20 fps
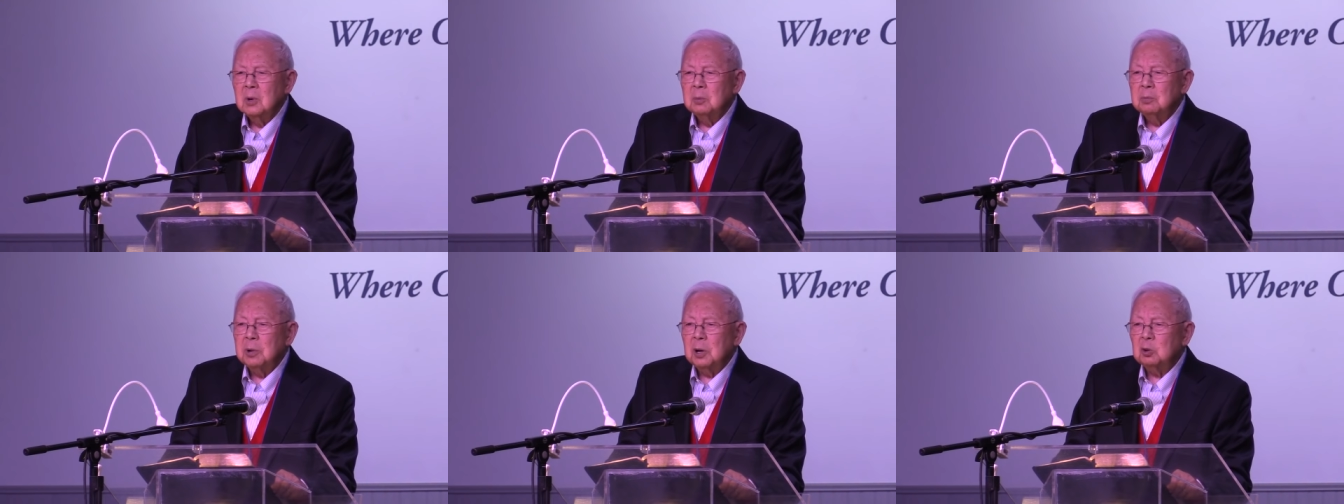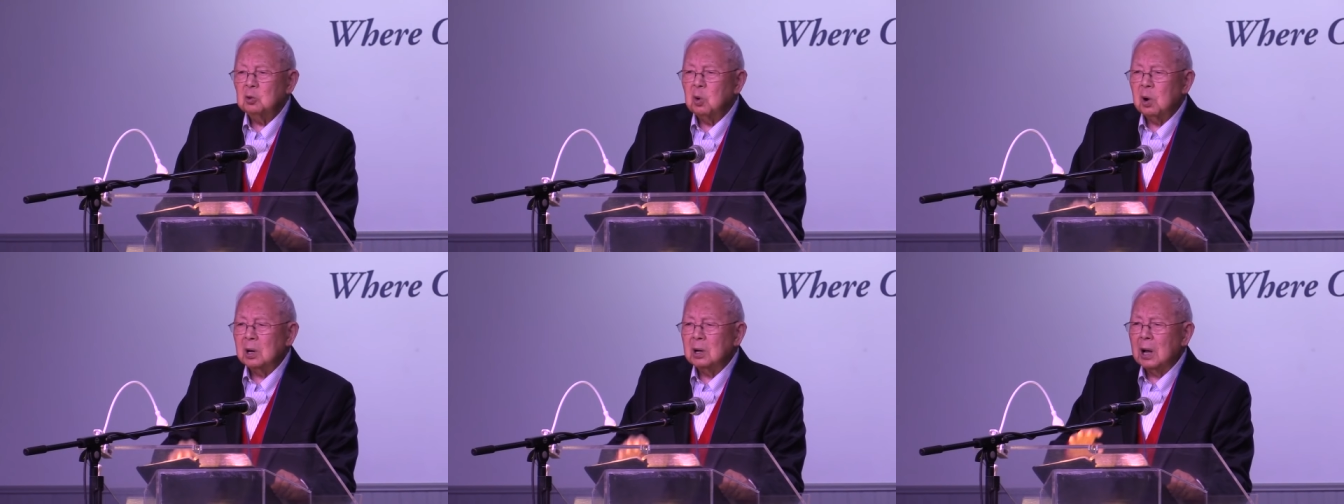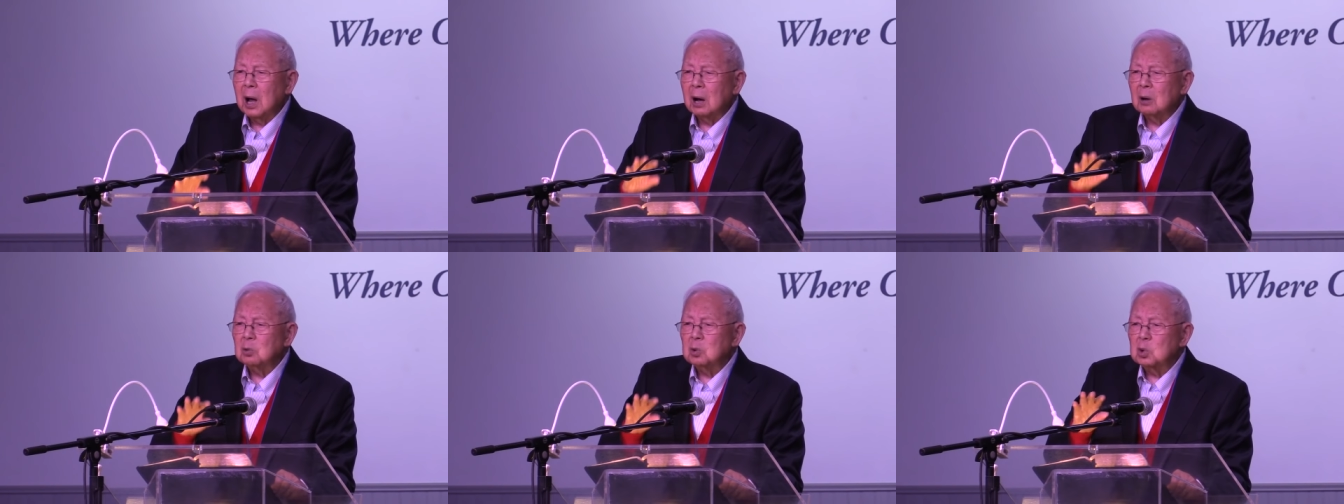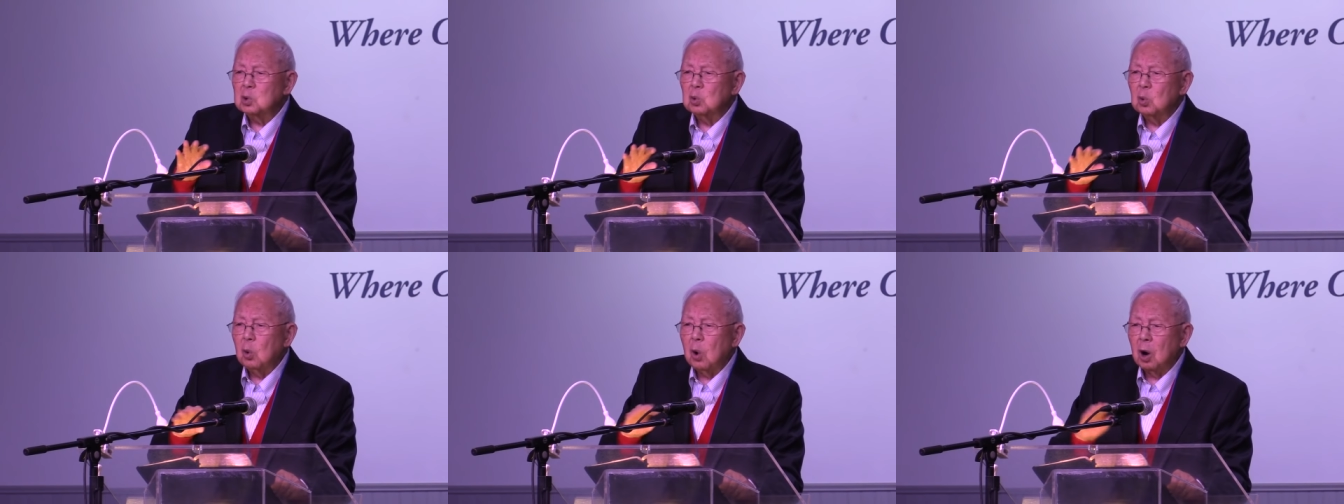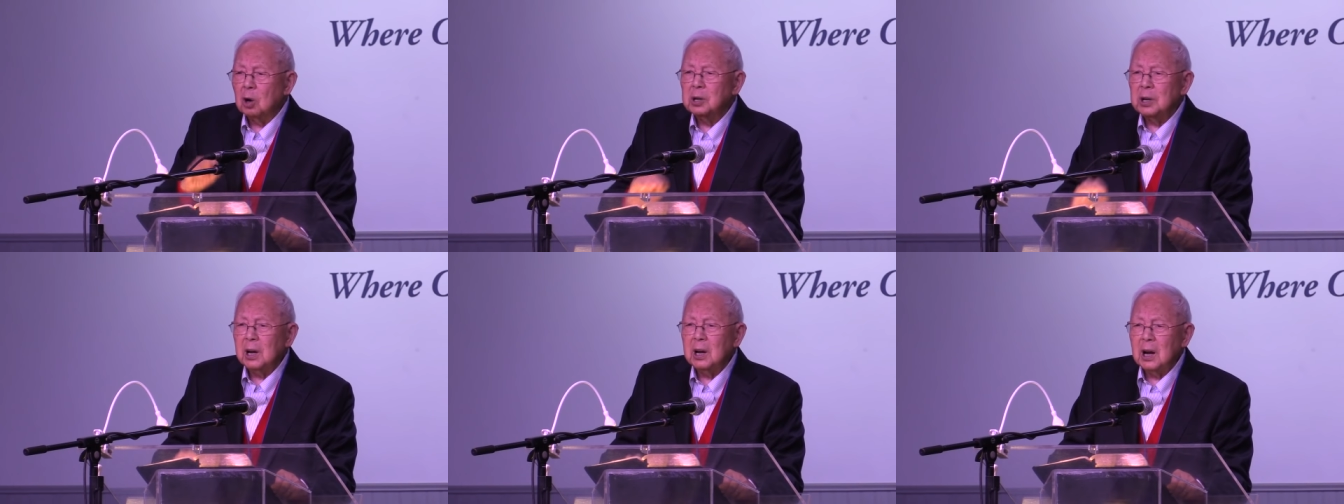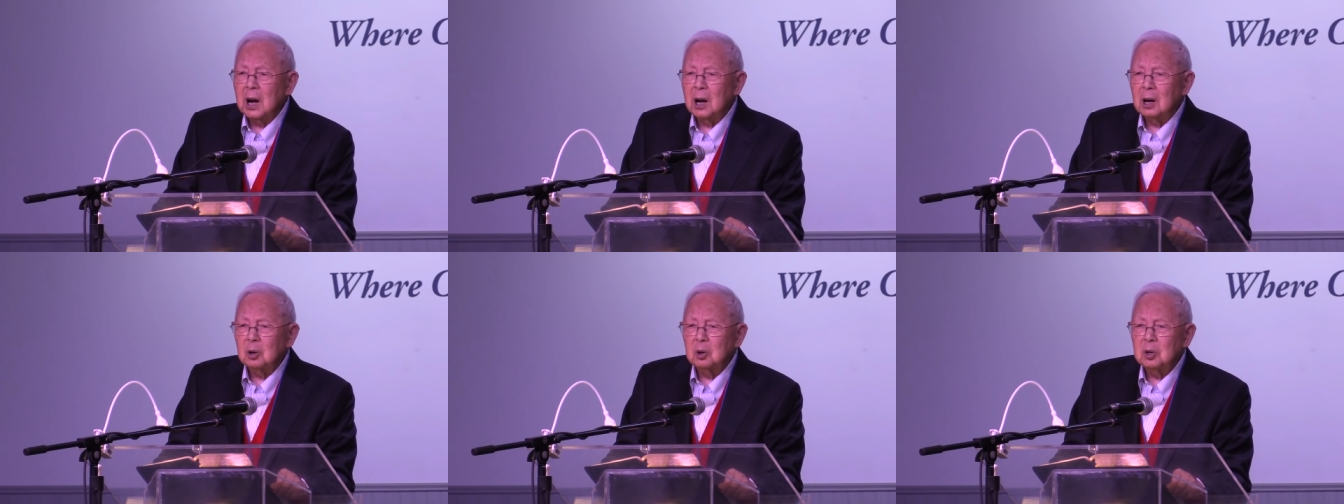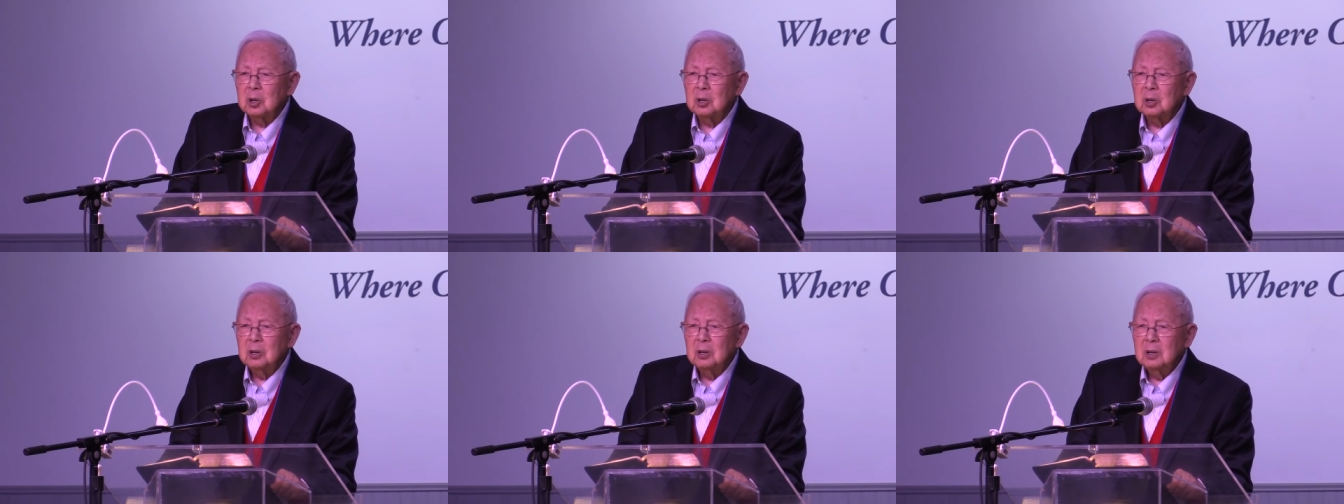But when I was walking
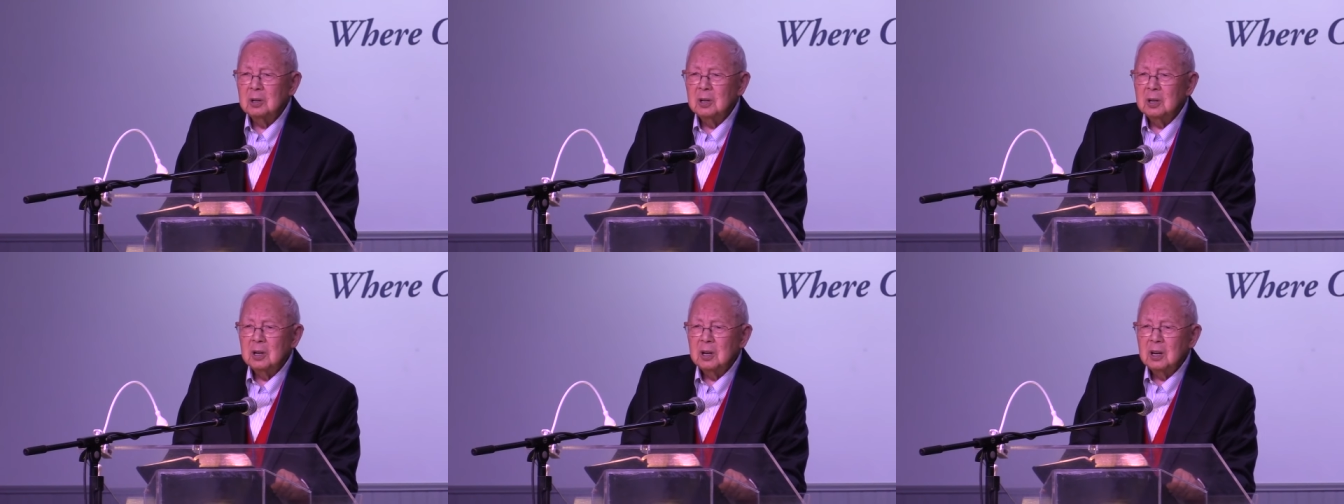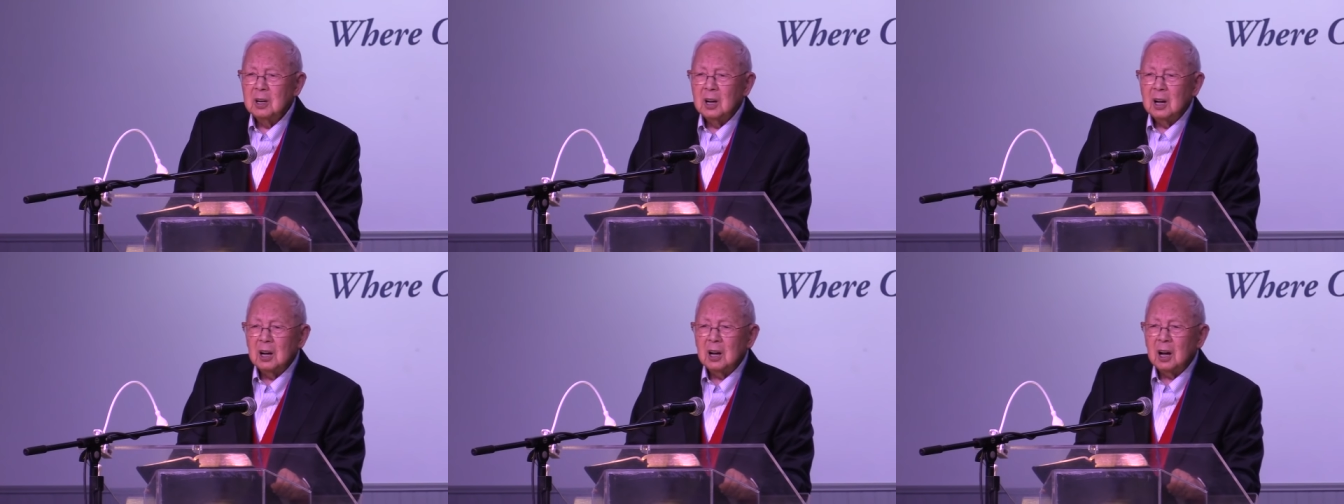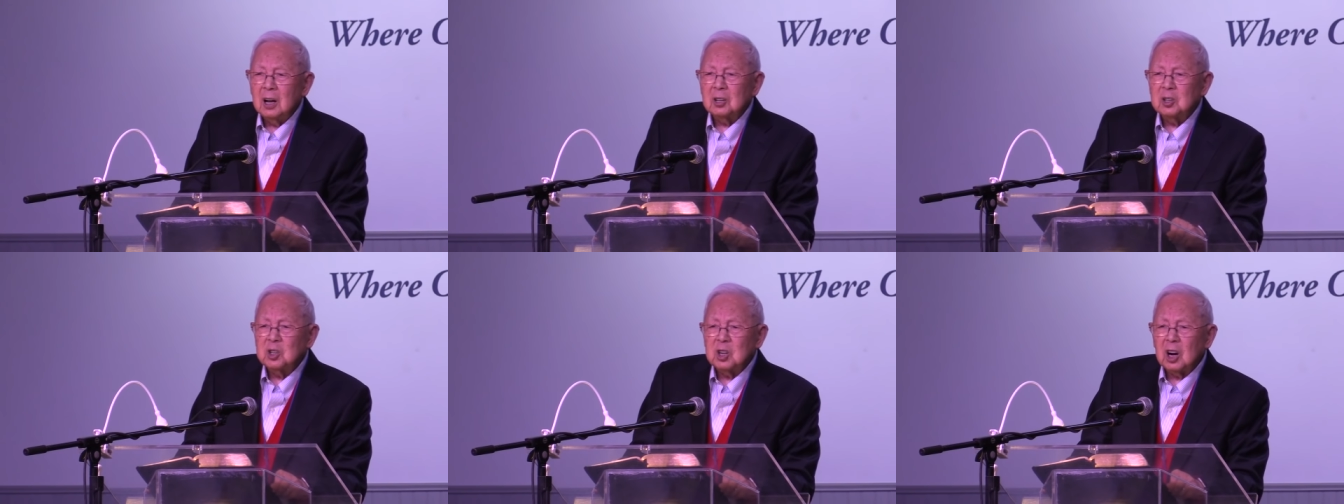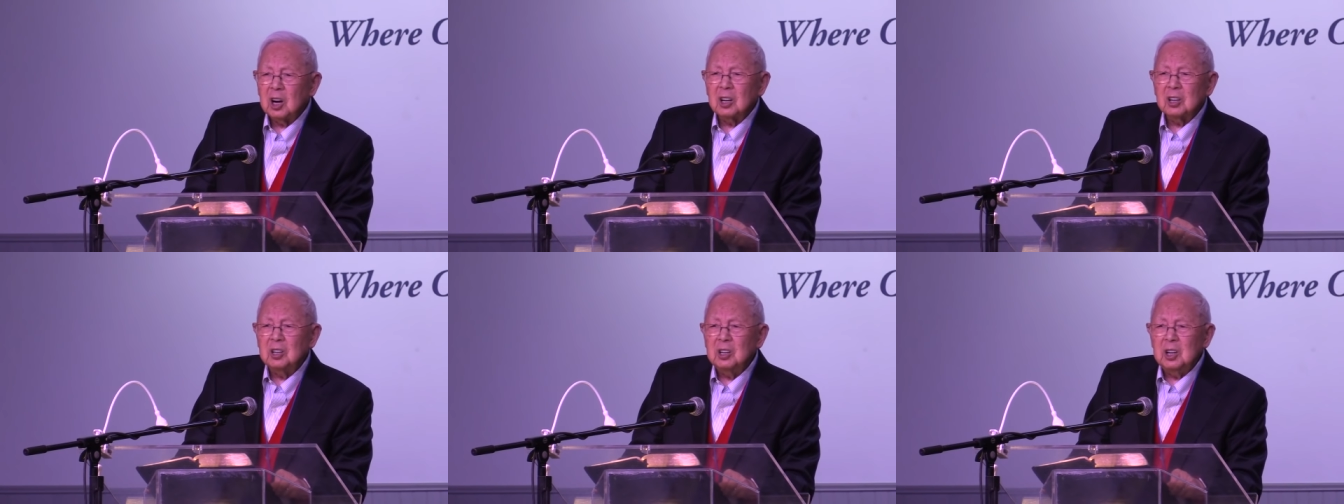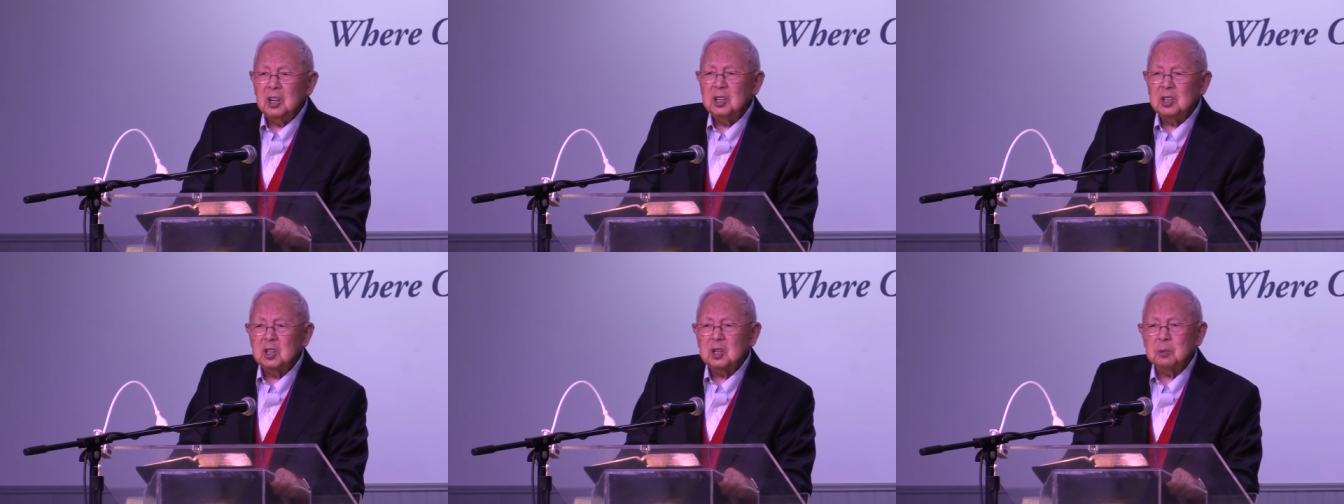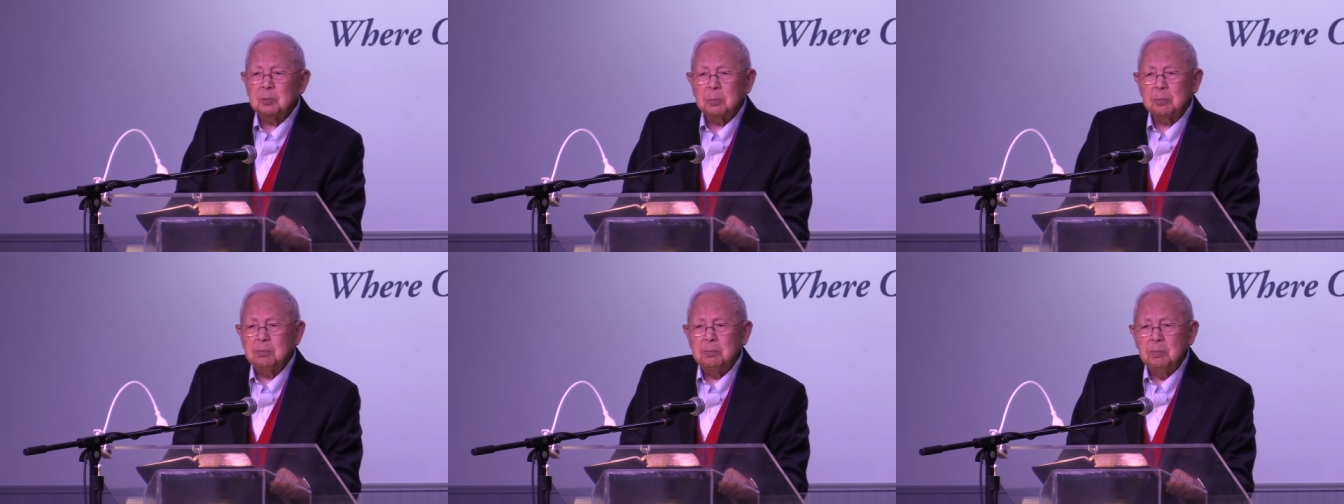out, a Chinese